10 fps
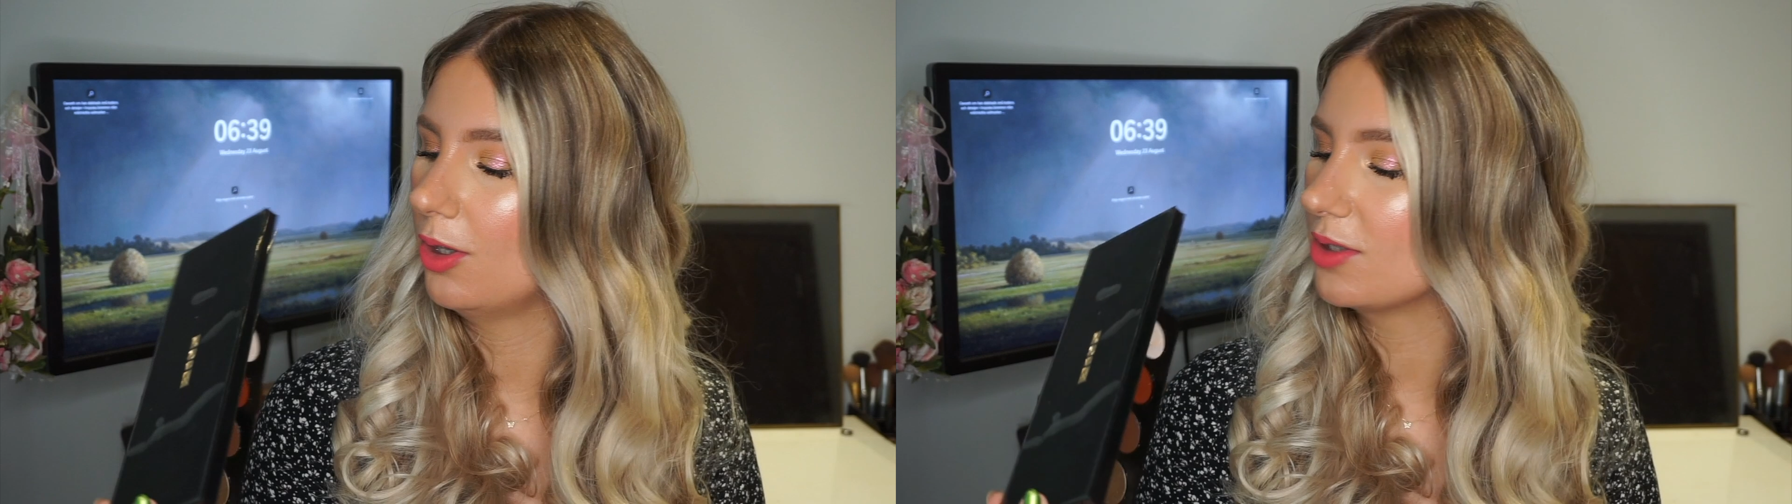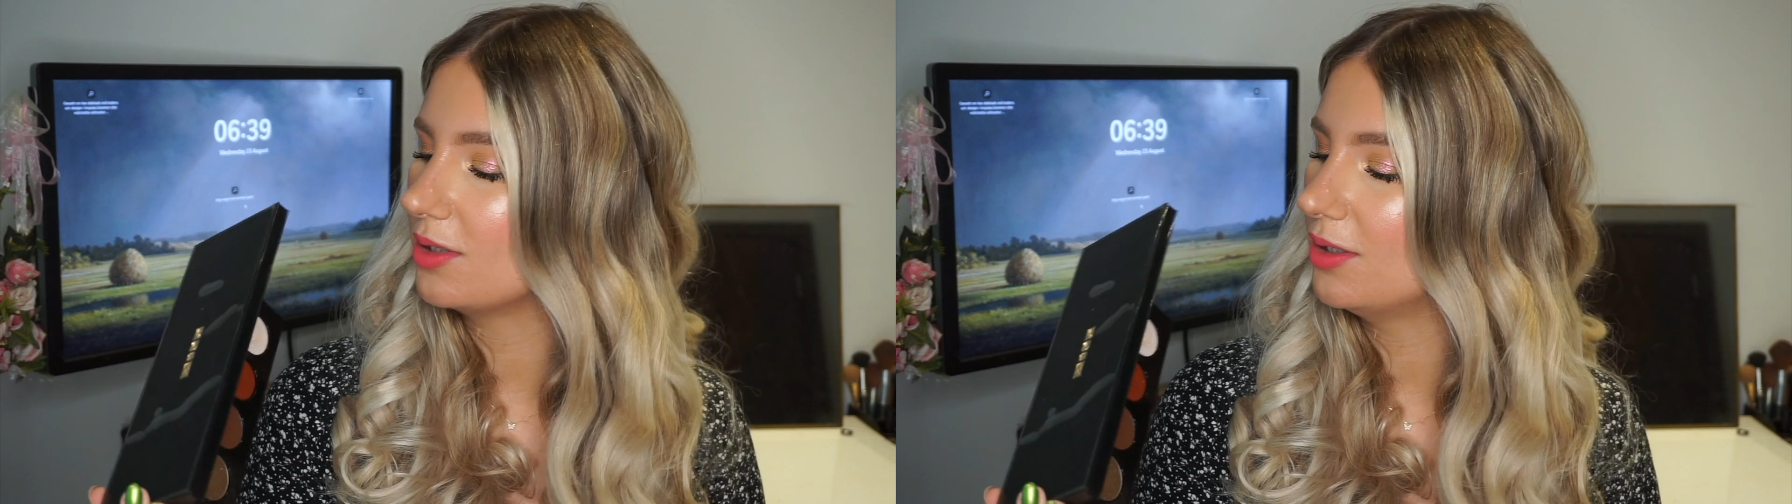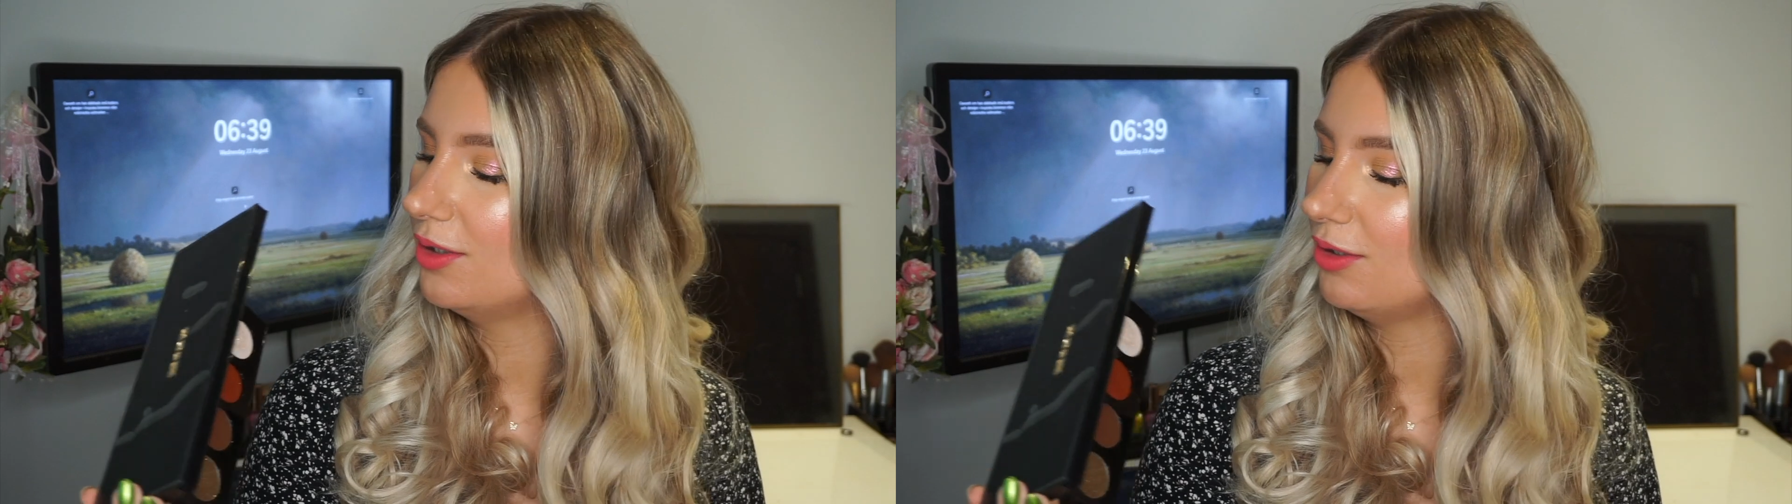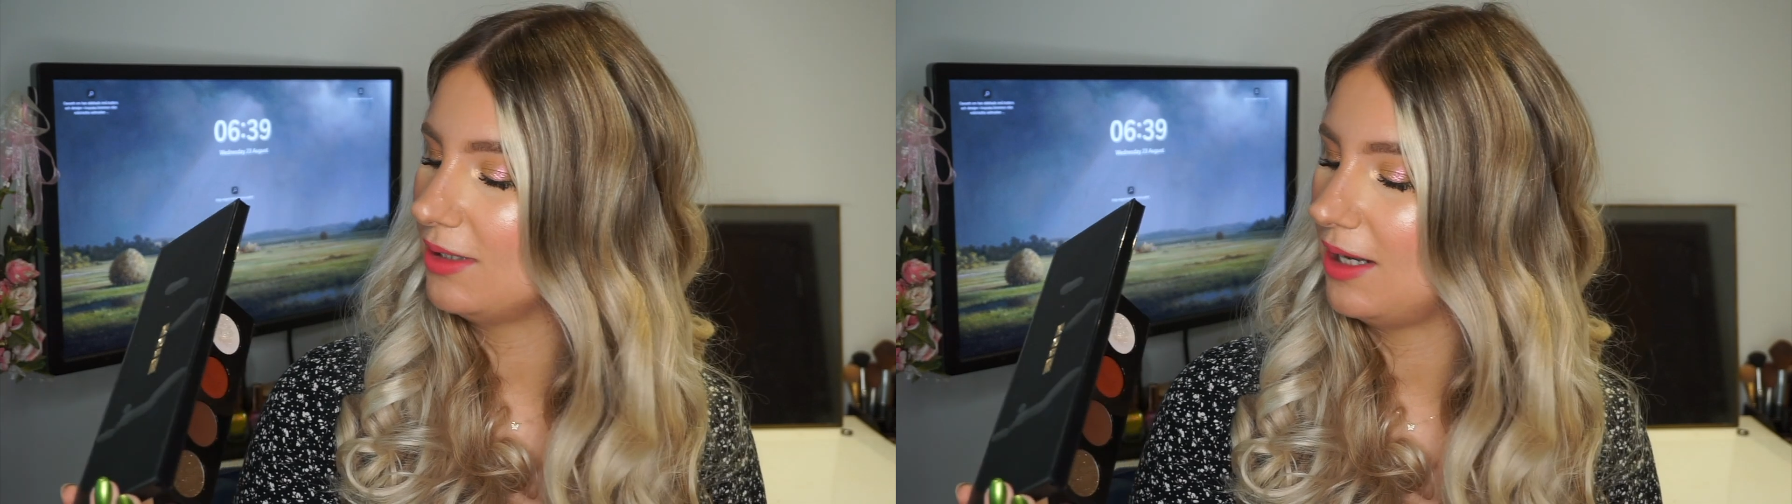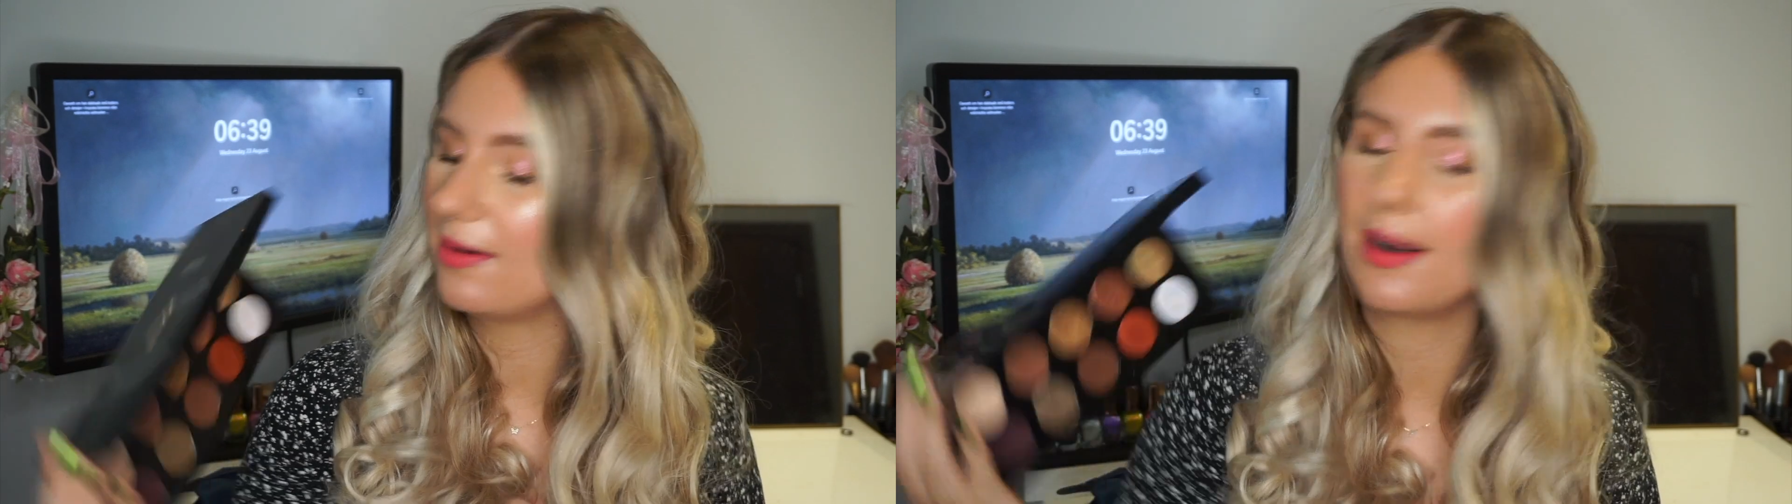just under a
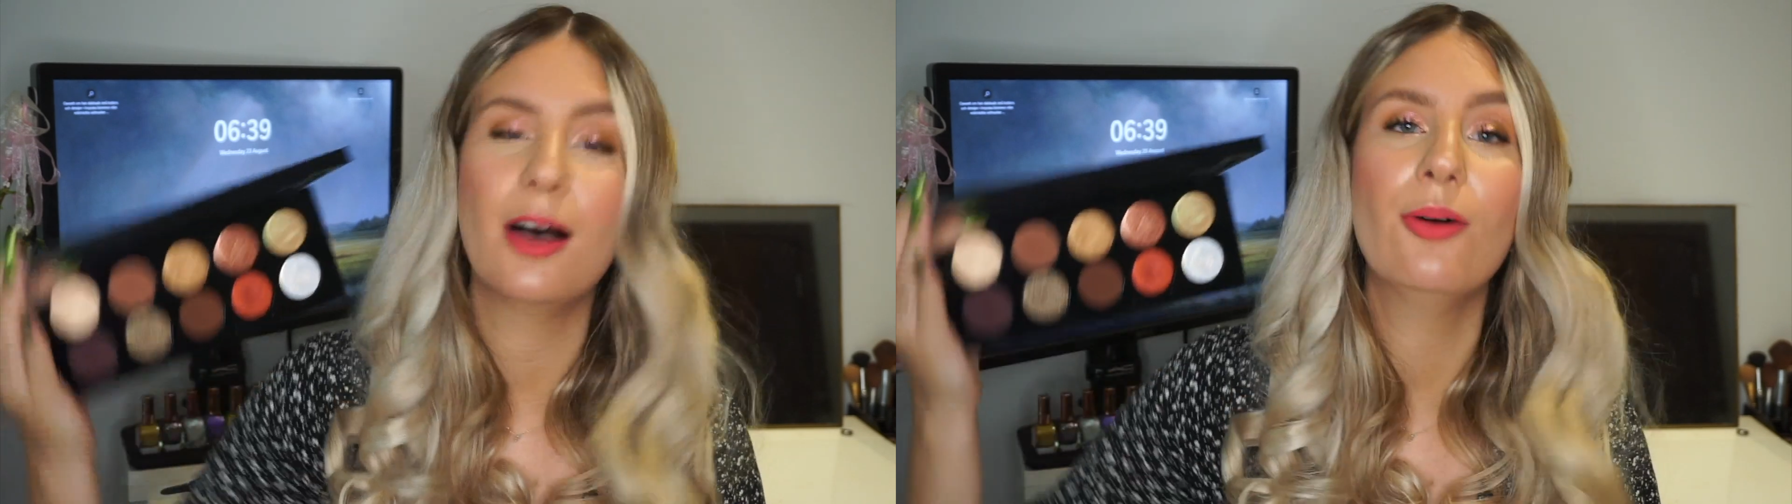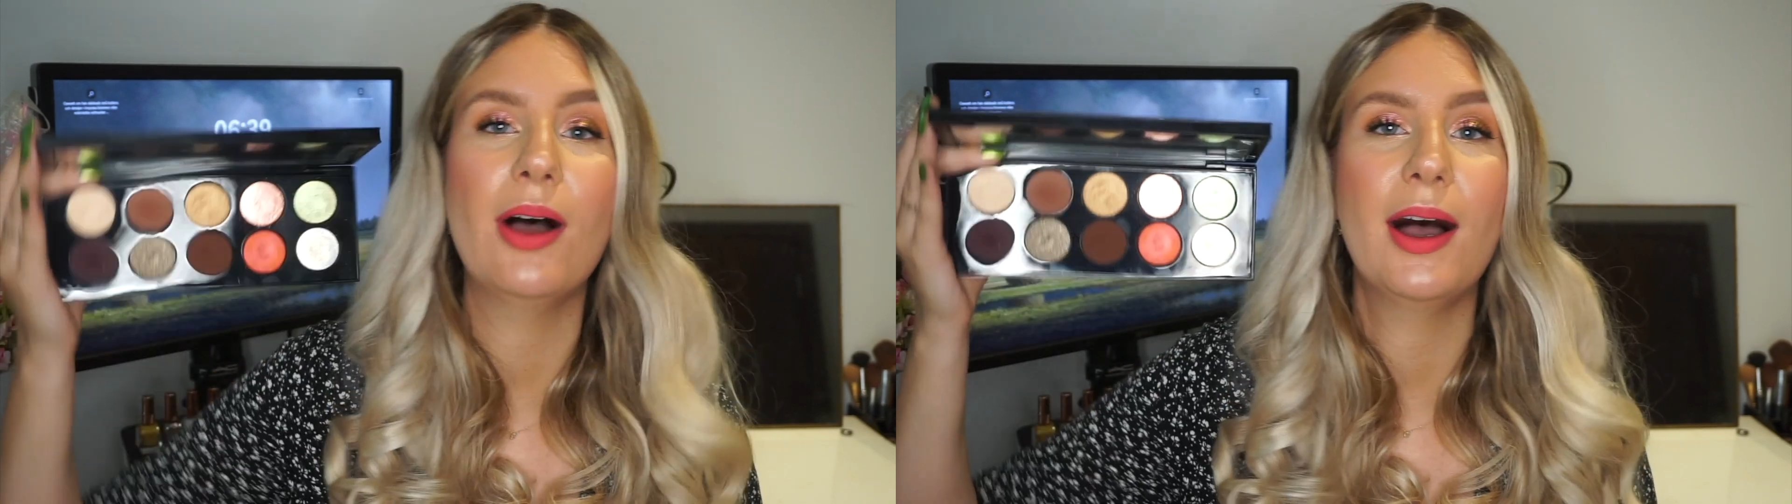year now,